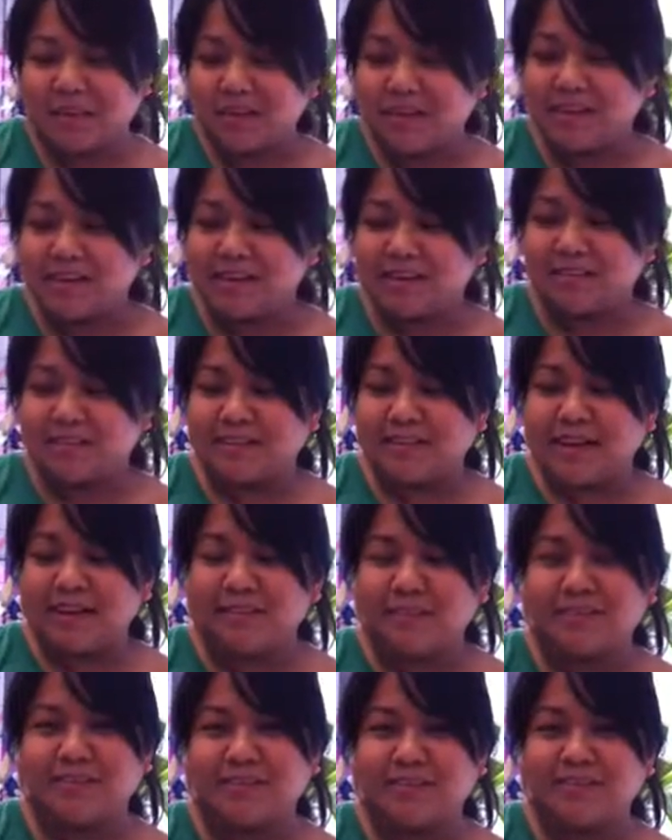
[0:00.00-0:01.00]
Buddy is now
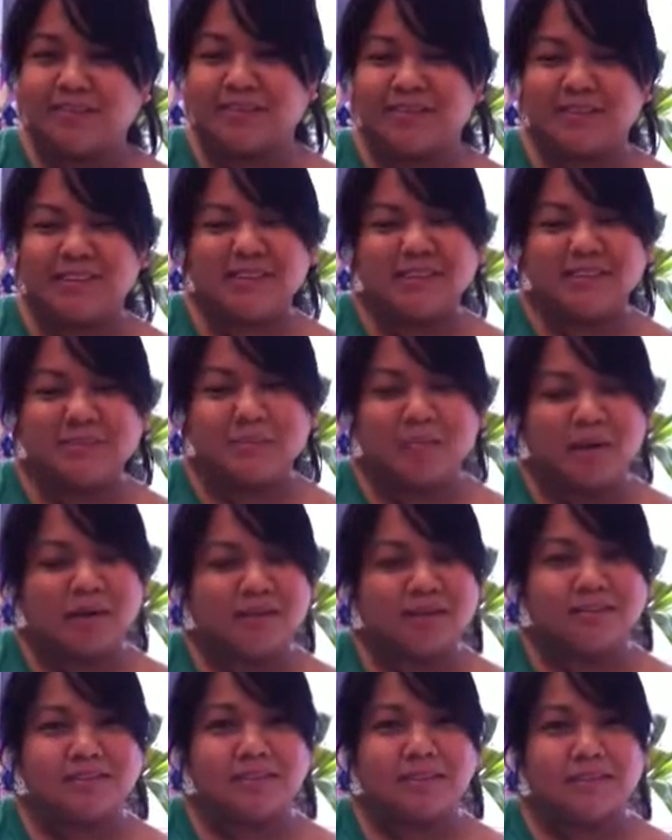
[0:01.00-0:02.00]
6
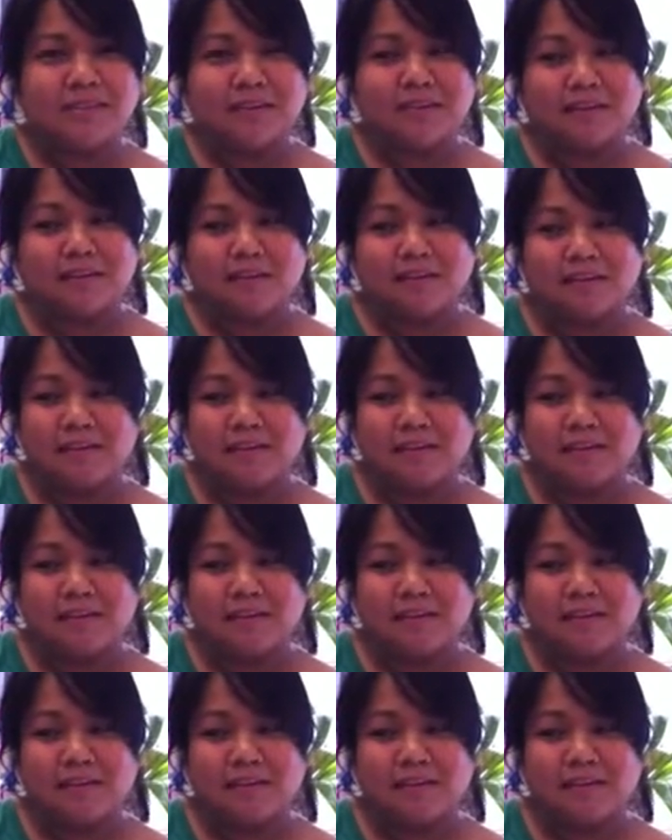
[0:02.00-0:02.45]
months, I think.